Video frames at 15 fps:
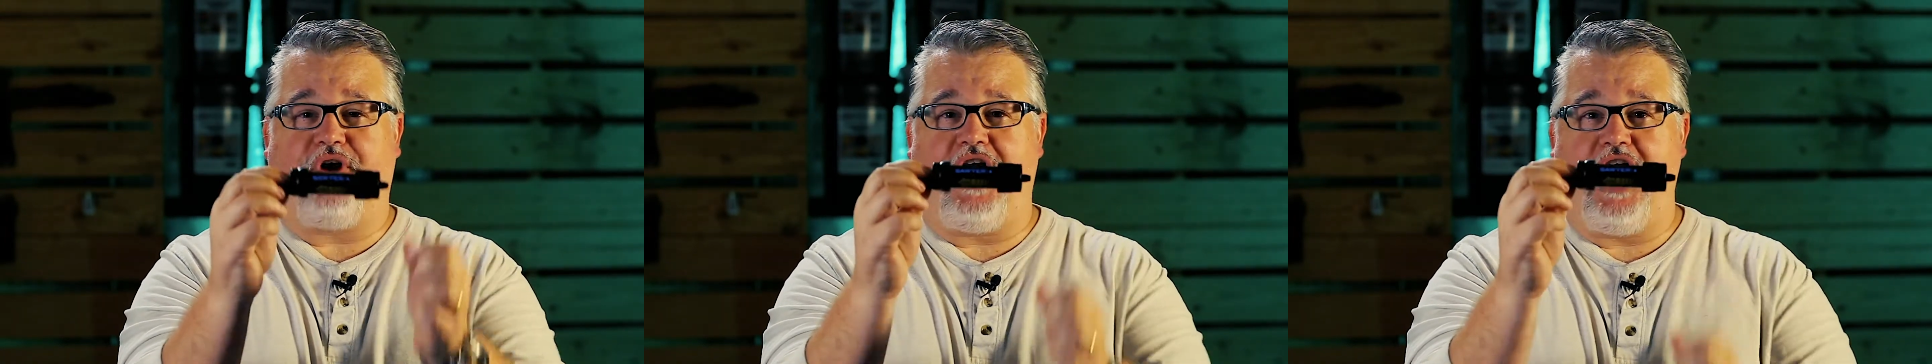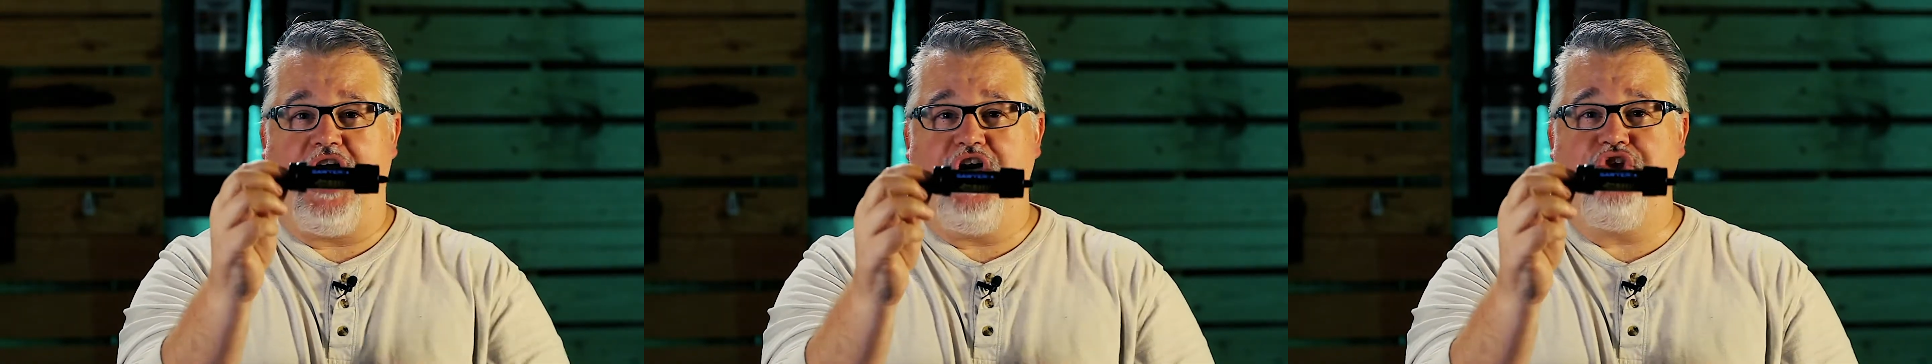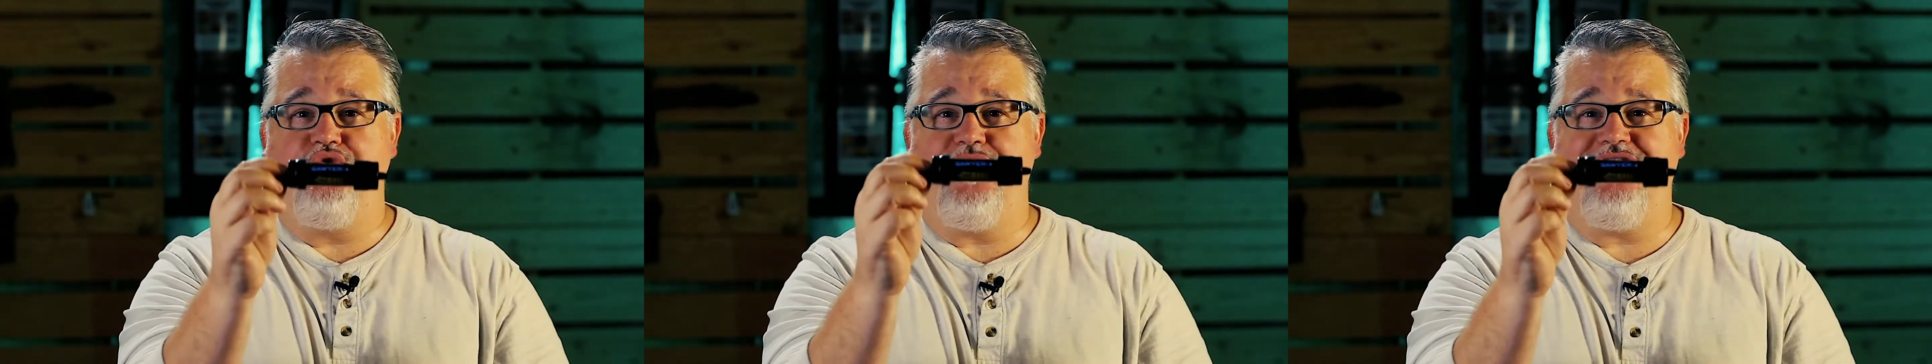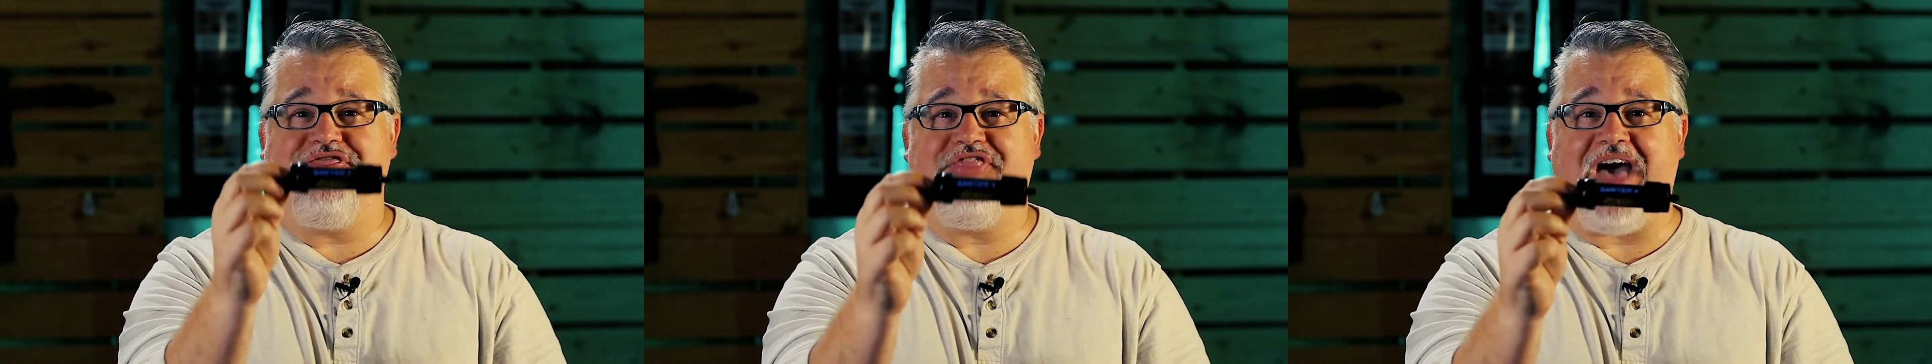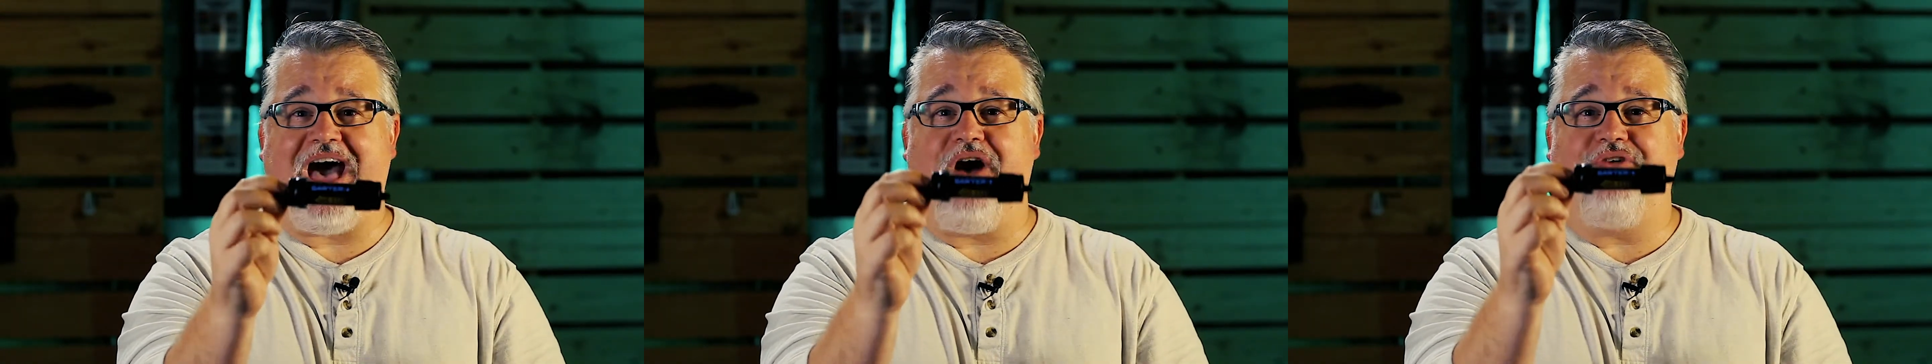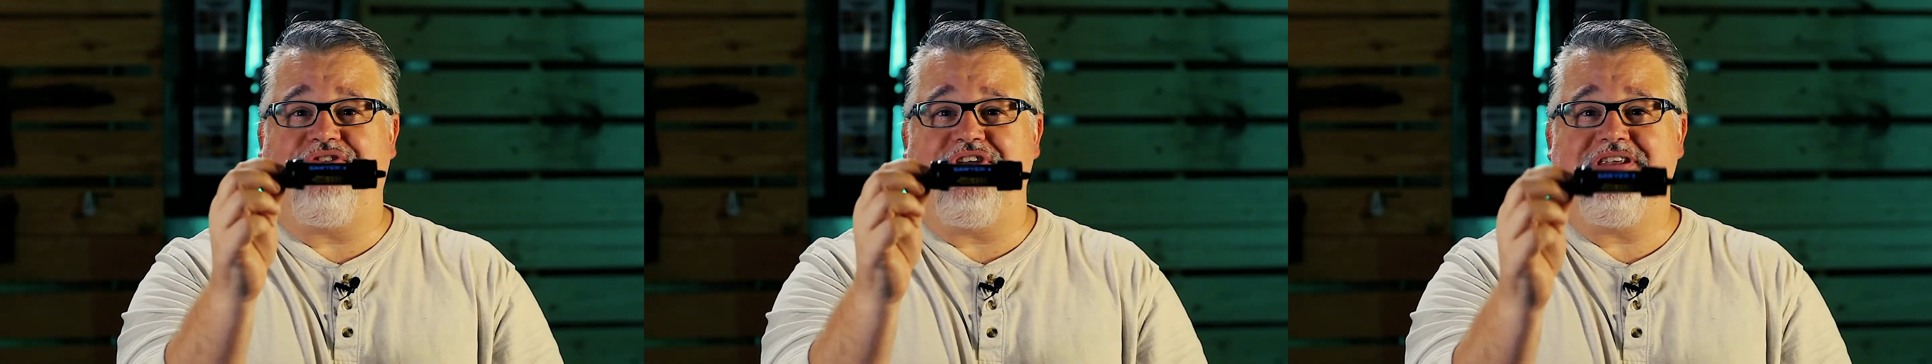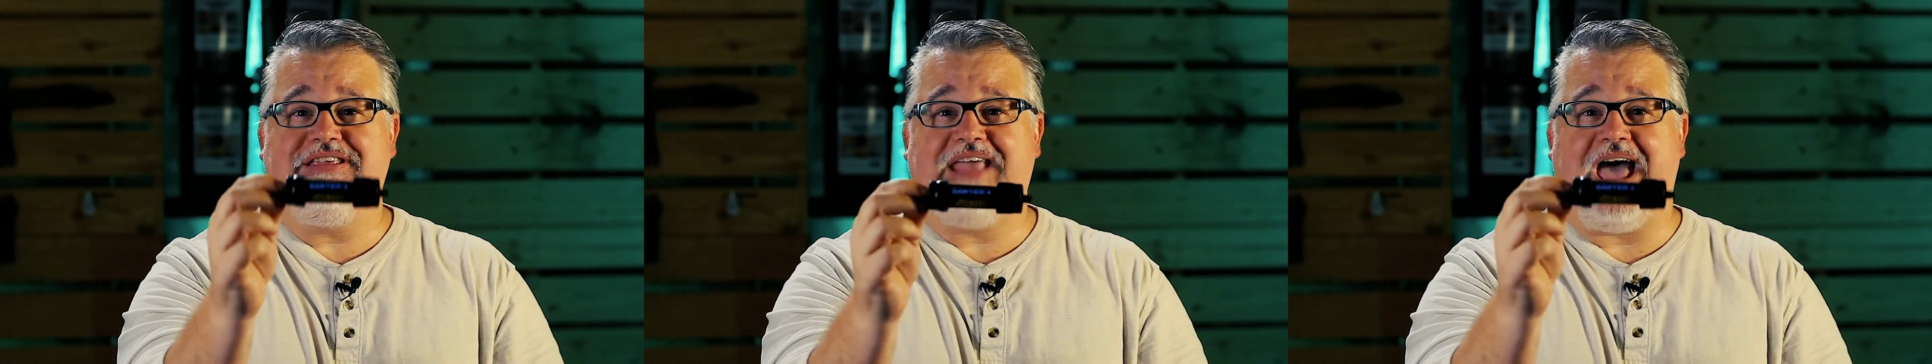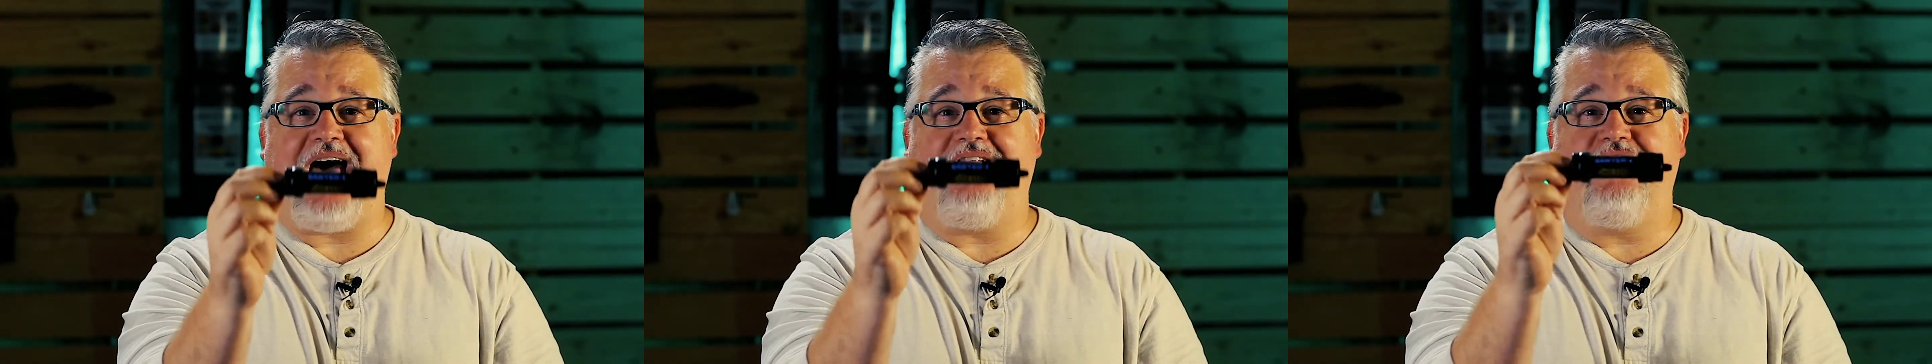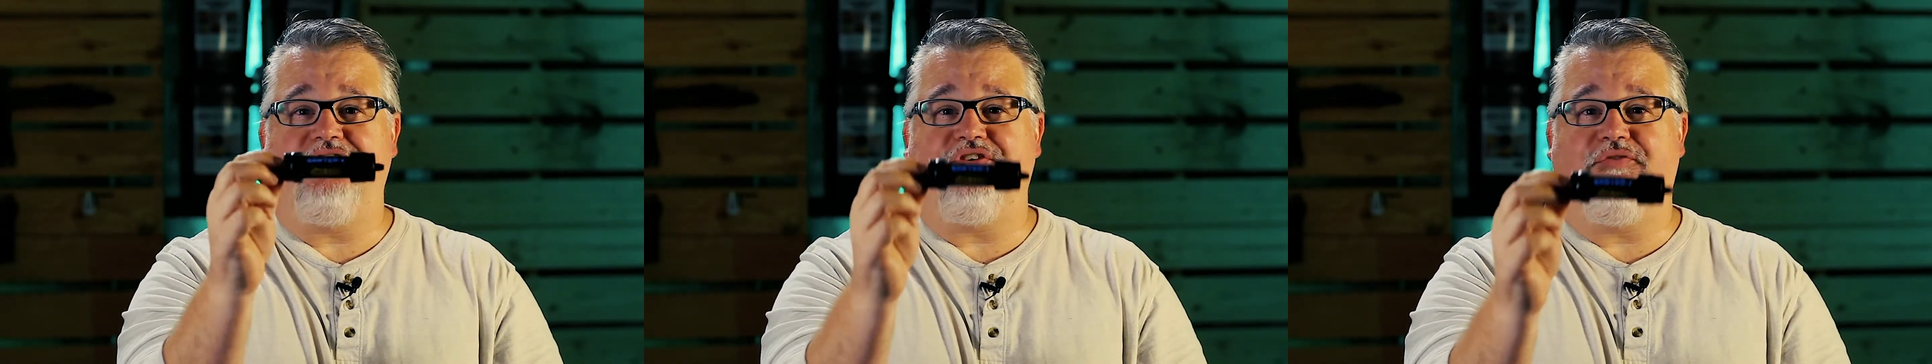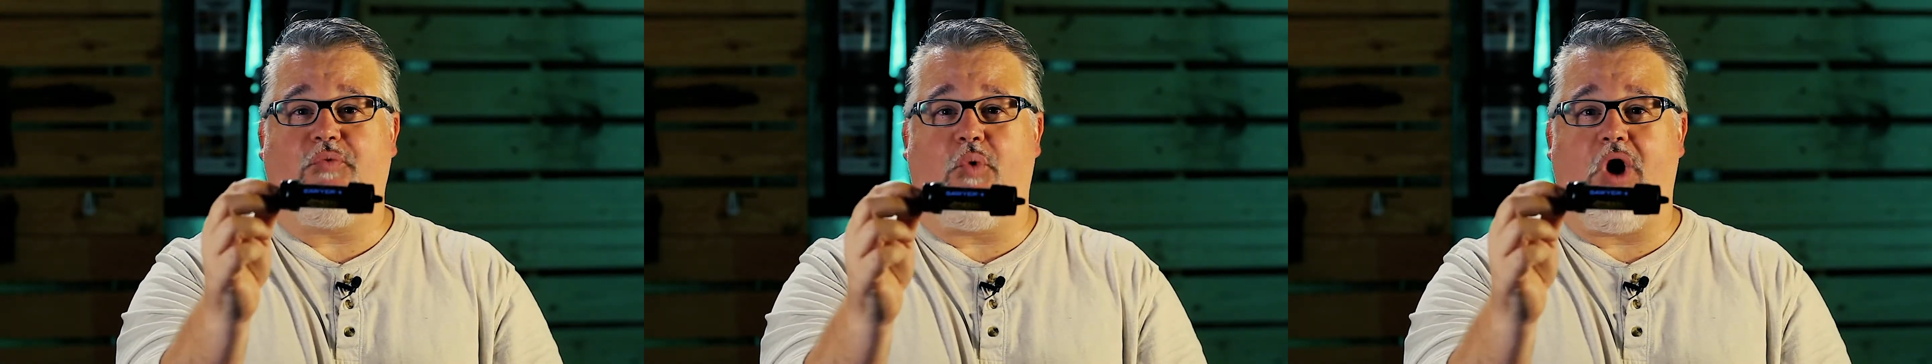100,000 gallons
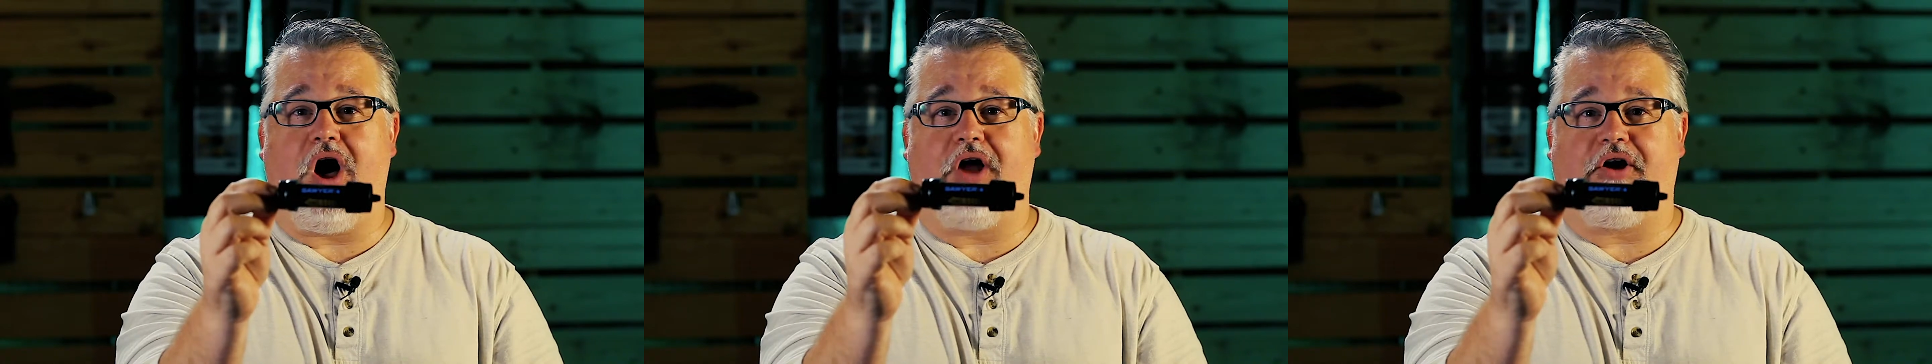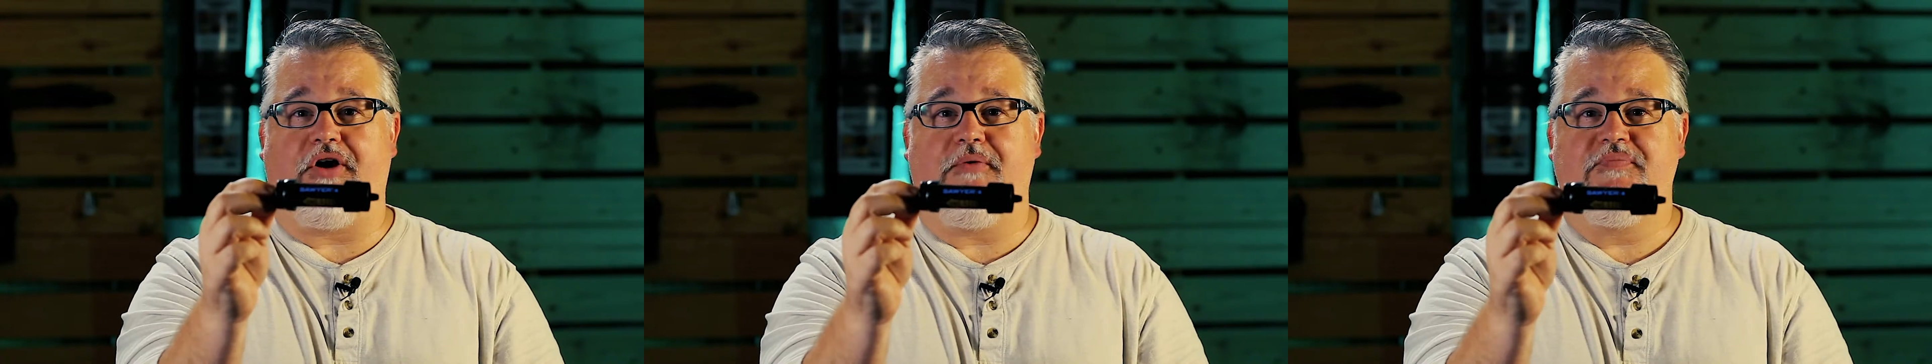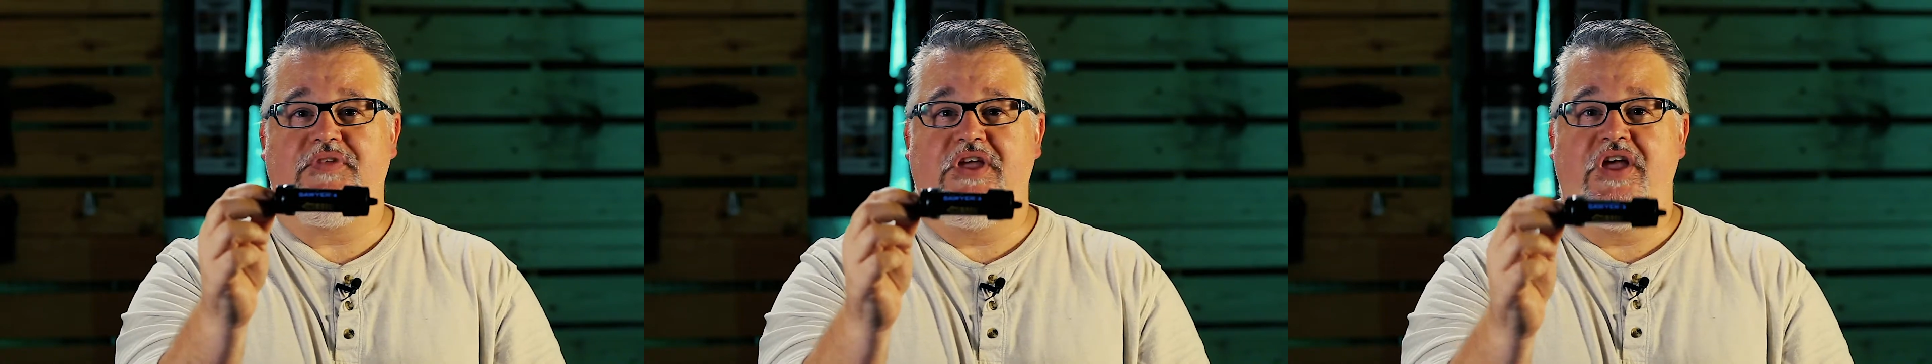of water